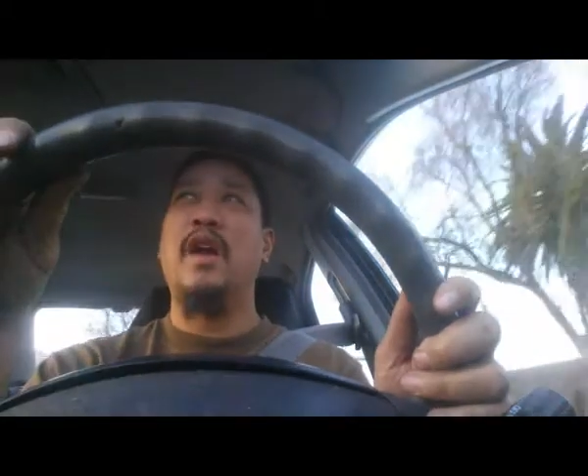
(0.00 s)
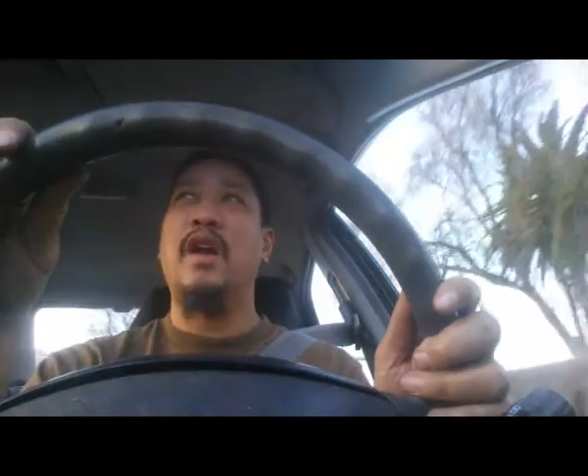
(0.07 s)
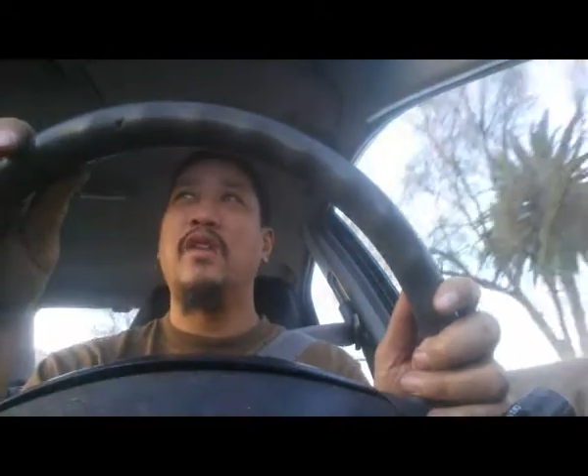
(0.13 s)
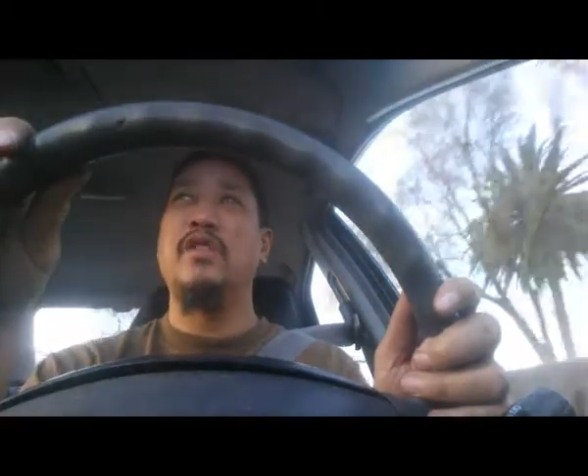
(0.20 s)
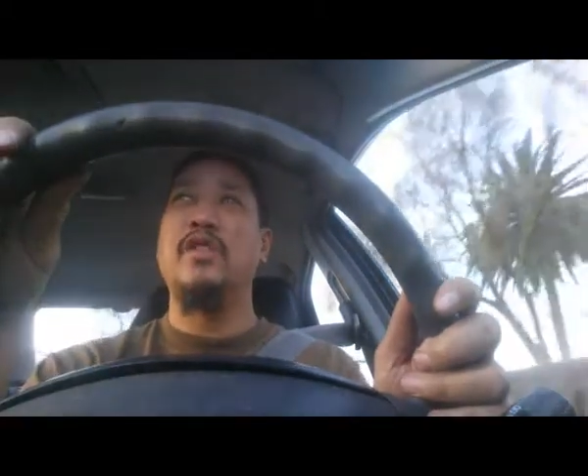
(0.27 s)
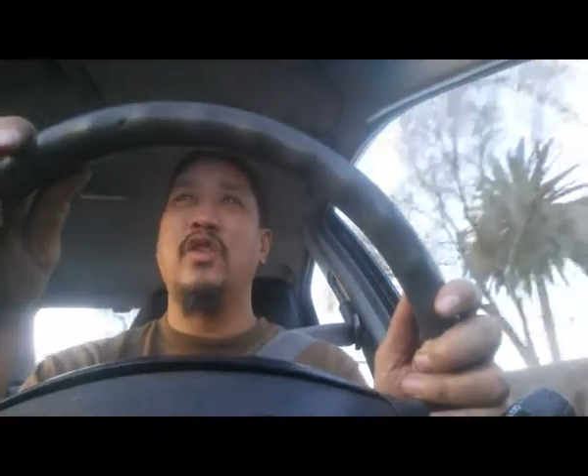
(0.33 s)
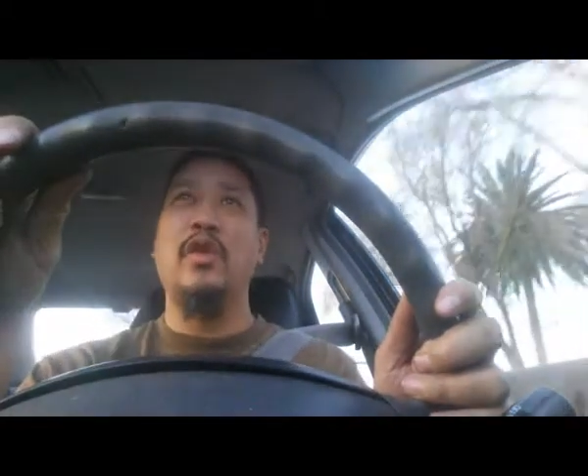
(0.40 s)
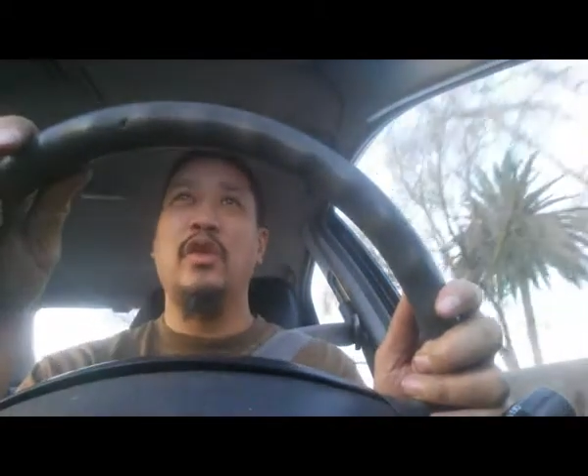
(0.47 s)

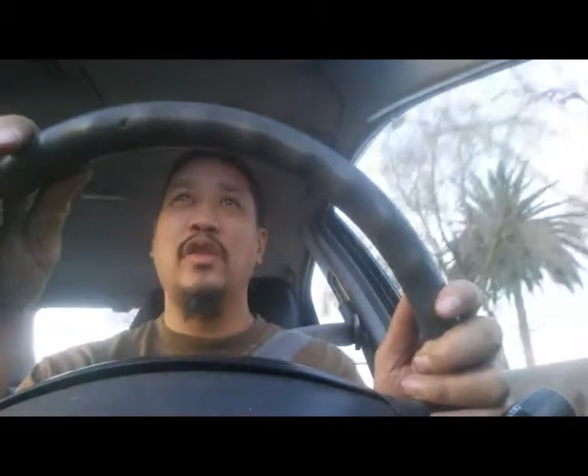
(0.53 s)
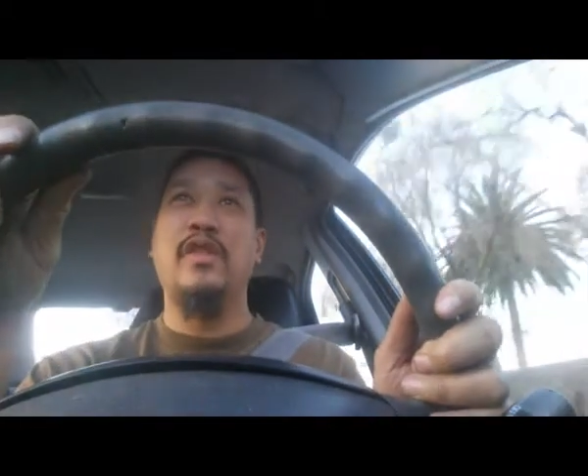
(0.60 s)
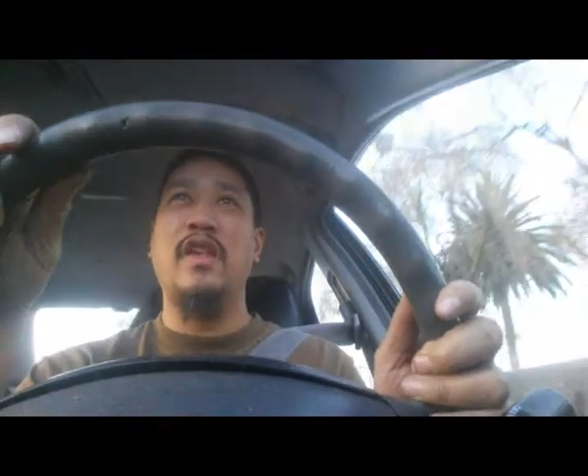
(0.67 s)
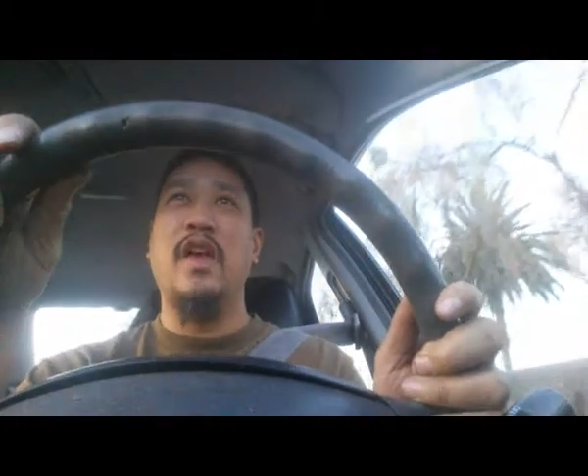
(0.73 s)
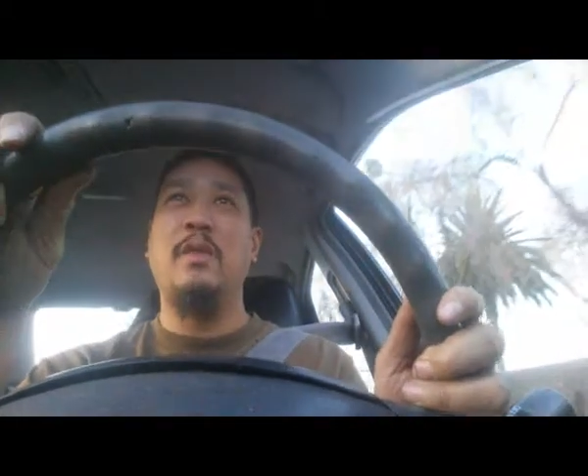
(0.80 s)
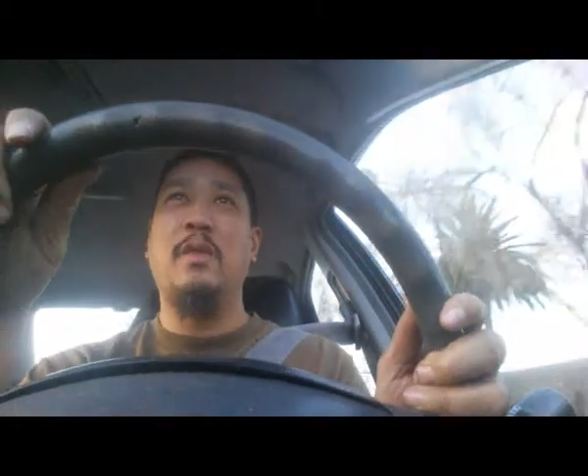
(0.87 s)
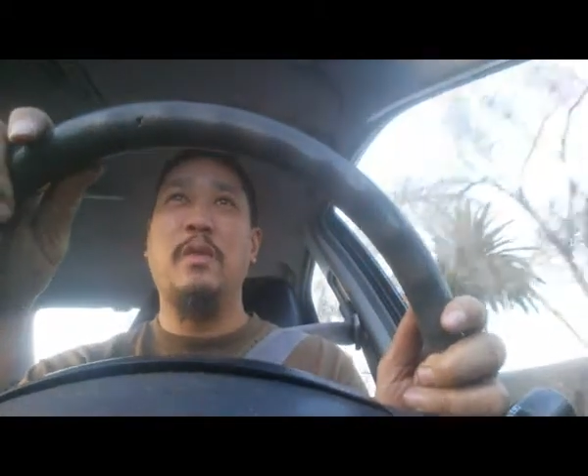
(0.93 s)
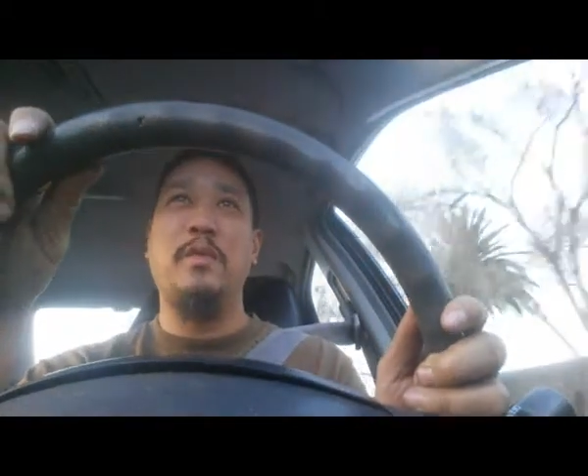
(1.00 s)
how's it going,
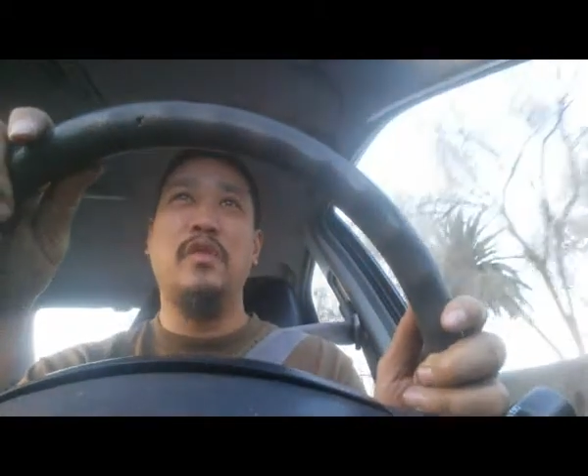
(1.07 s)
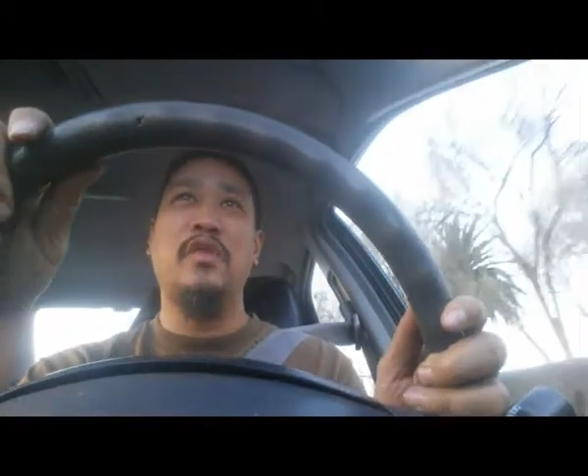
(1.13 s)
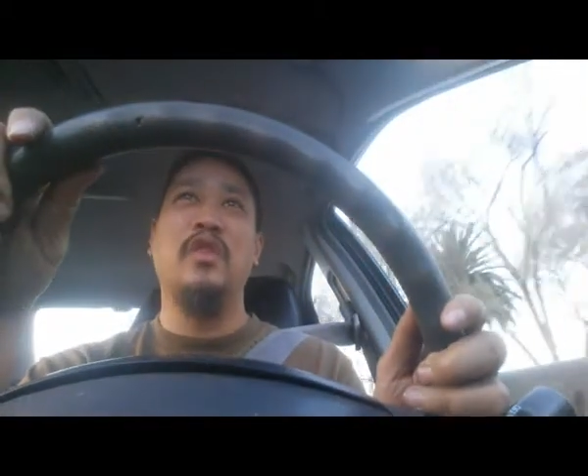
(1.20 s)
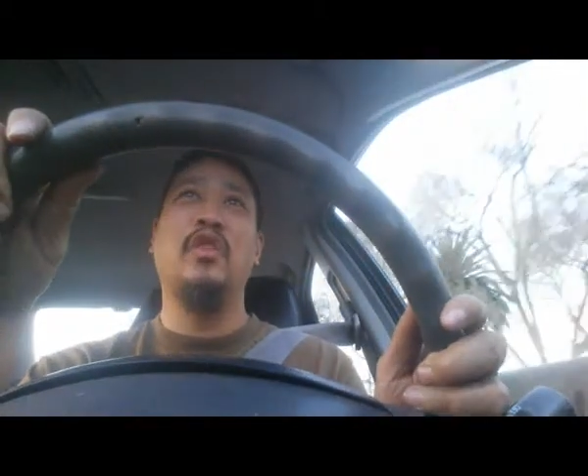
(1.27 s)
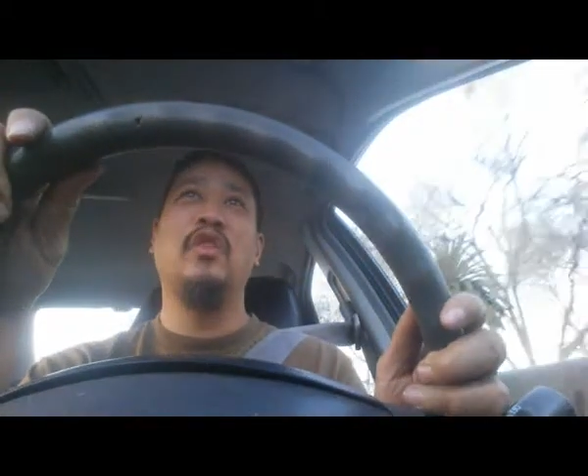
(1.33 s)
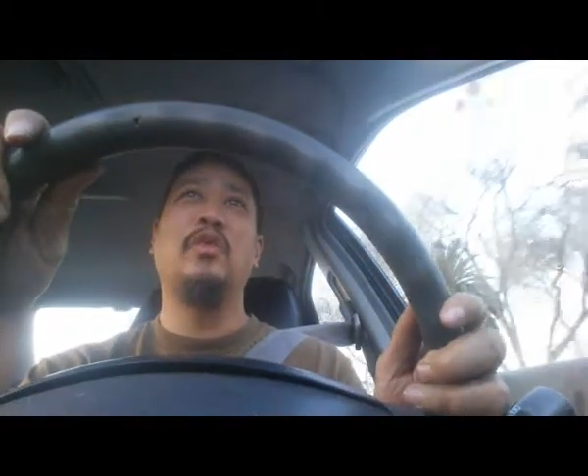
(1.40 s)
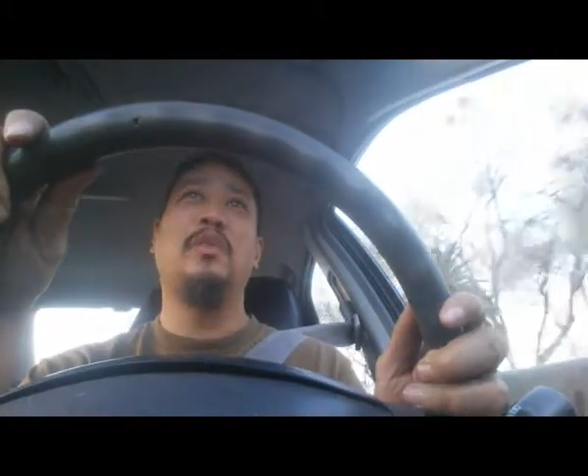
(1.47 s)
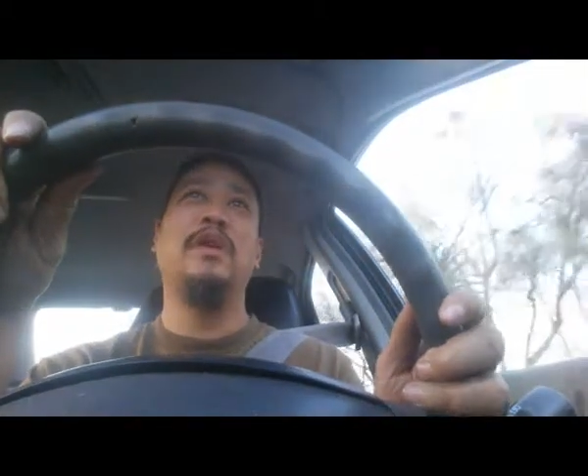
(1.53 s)
Sam
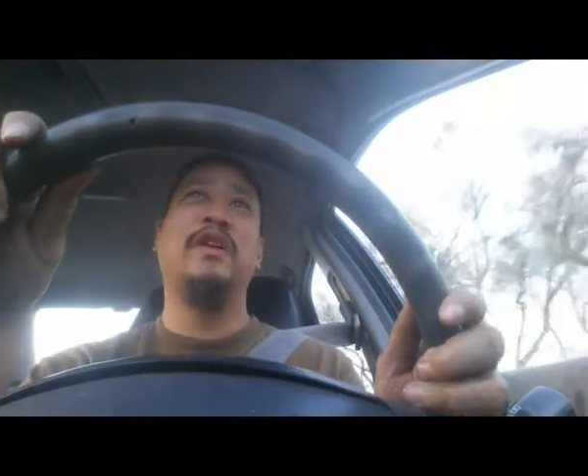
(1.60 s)
episode,